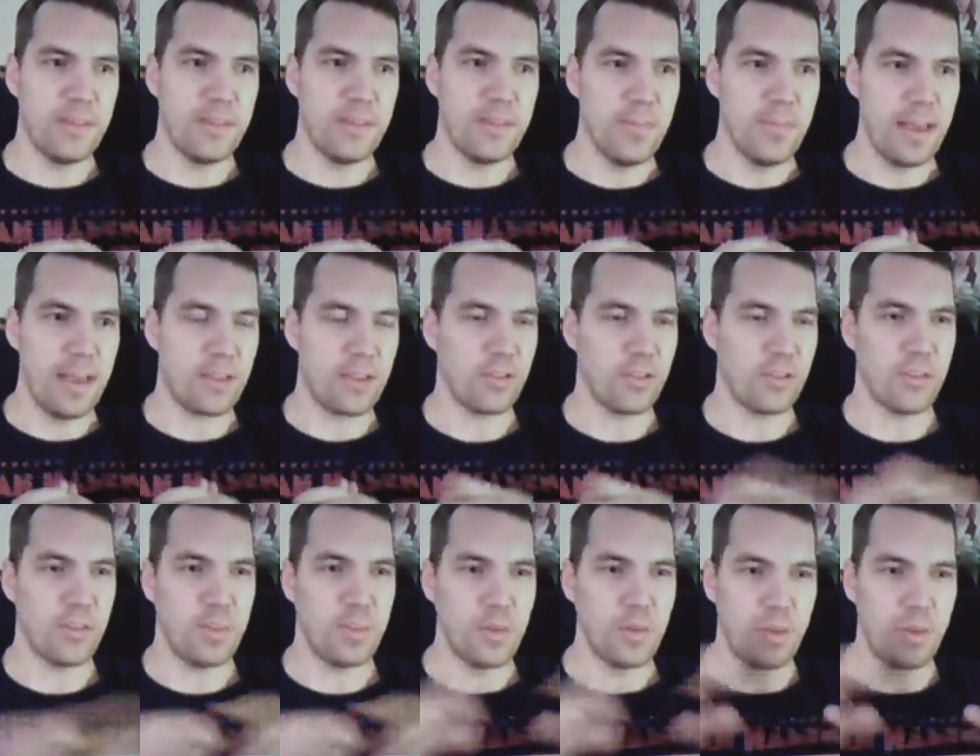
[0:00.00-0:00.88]
Make
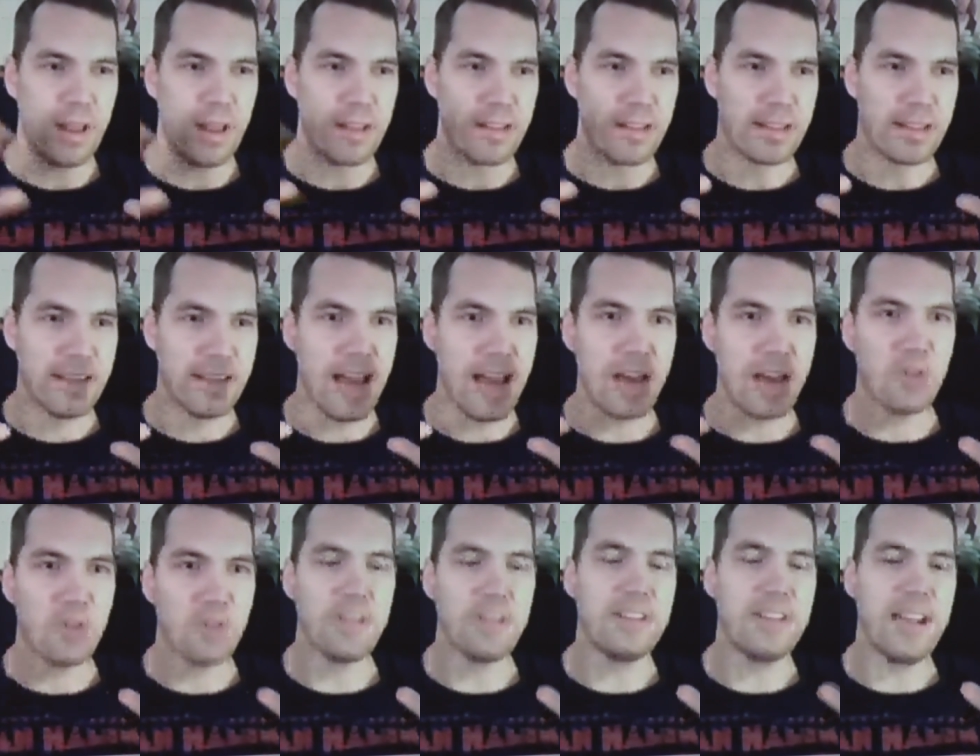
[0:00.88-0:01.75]
sure people realize that not
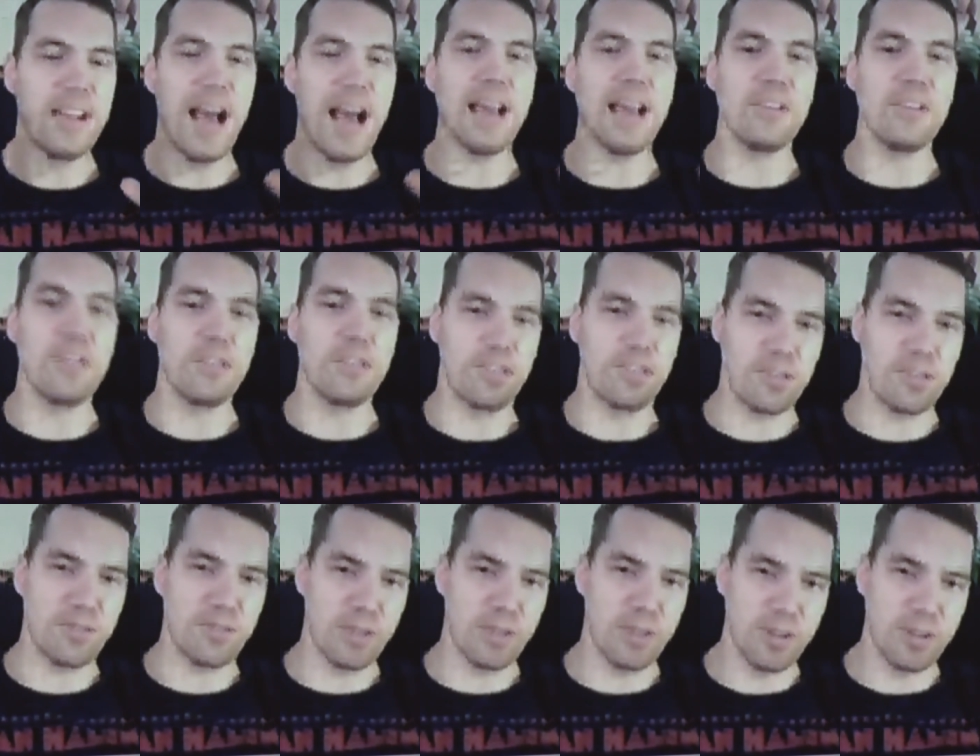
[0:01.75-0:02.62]
only did I lose
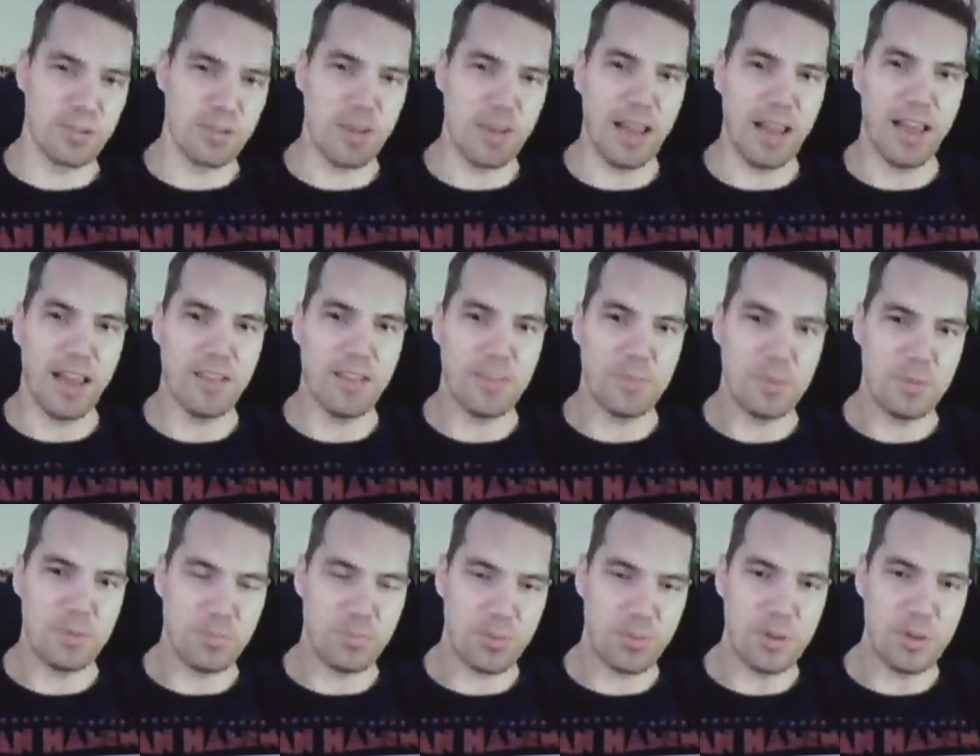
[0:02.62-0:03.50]
three or four years of my life,
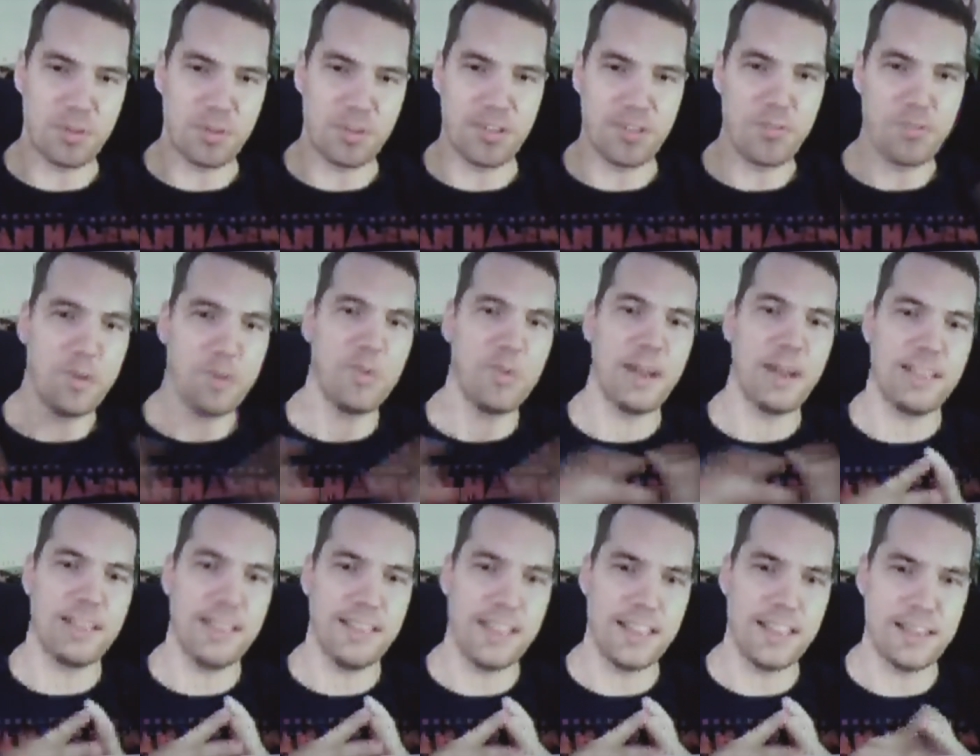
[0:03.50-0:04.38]
but pretty much everybody on
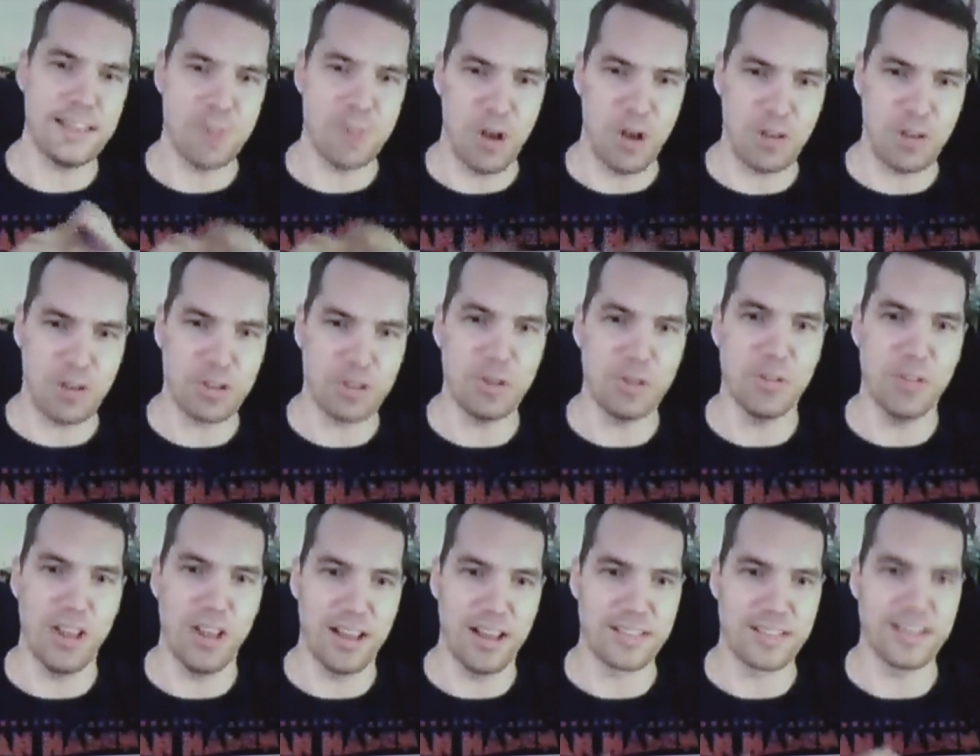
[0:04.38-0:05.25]
my team
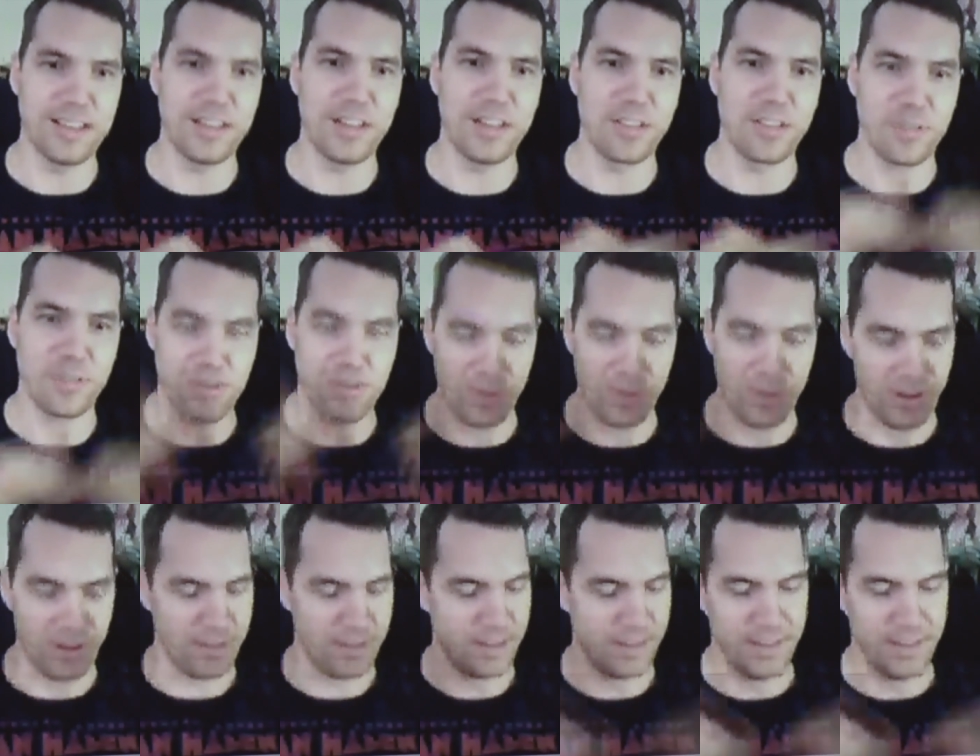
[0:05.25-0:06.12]
also lost another three
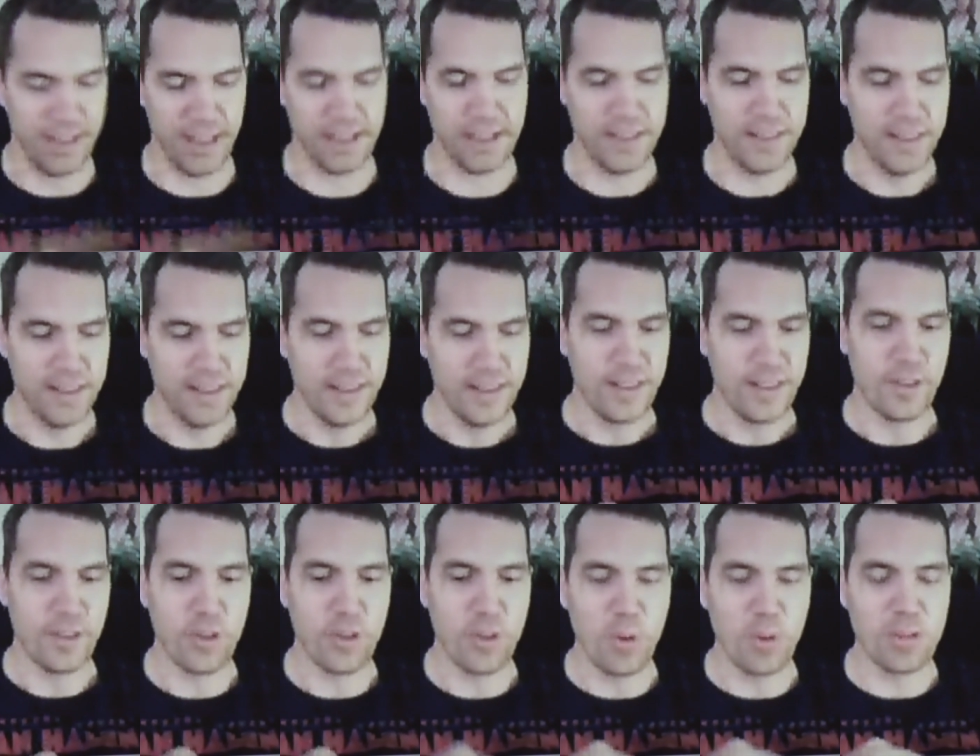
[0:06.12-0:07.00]
or four years, and and
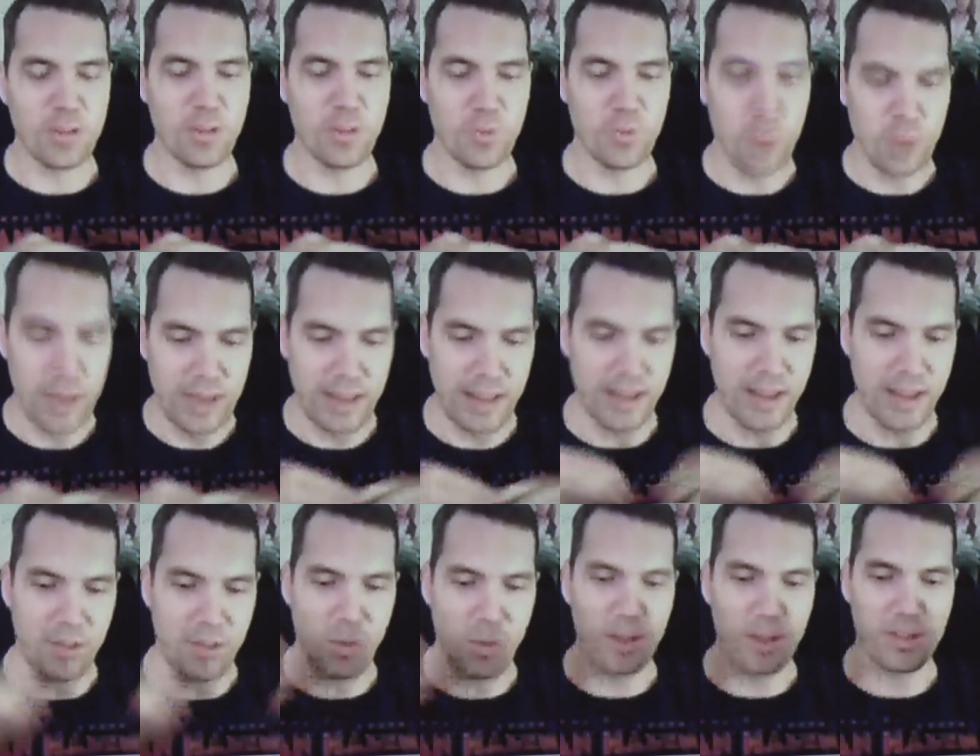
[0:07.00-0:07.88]
they're the ones who
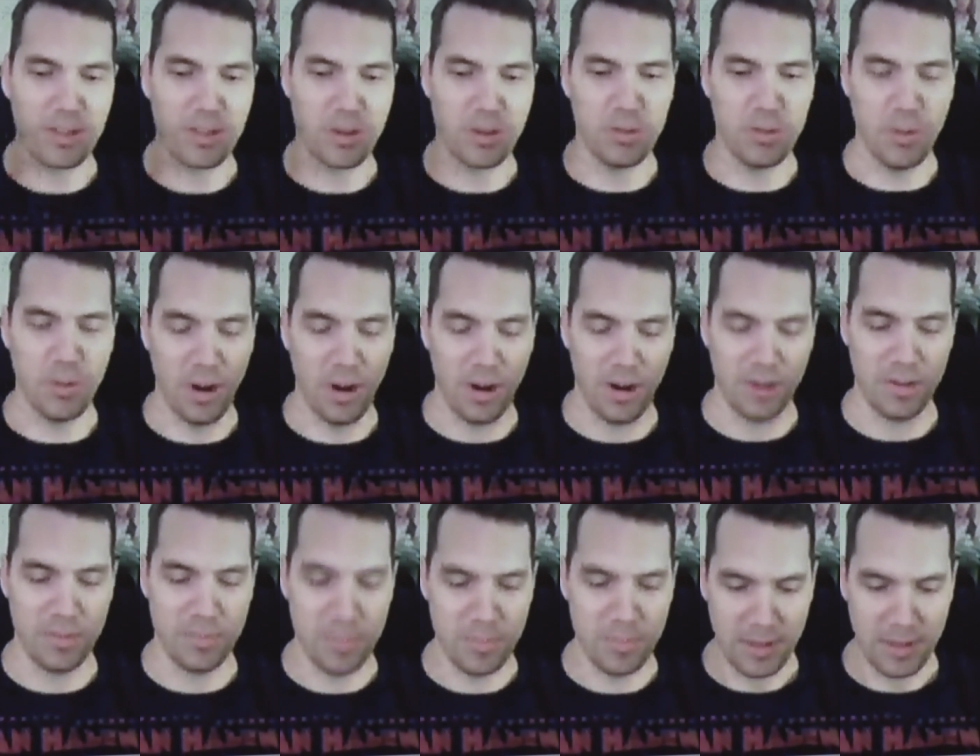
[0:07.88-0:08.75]
really are the ones who
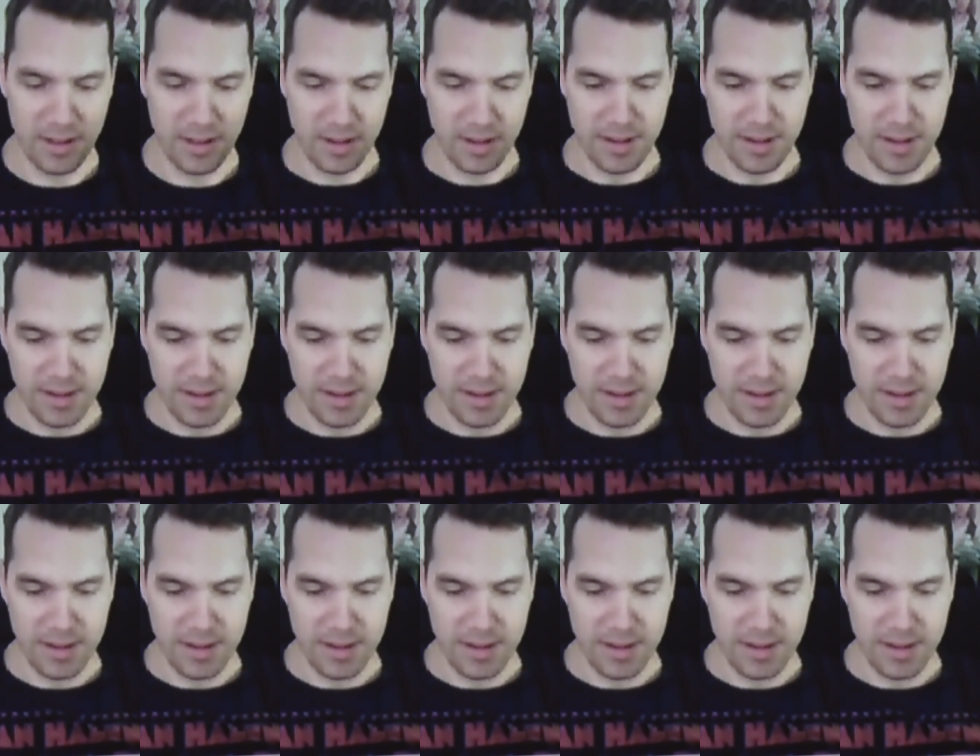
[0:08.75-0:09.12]
are.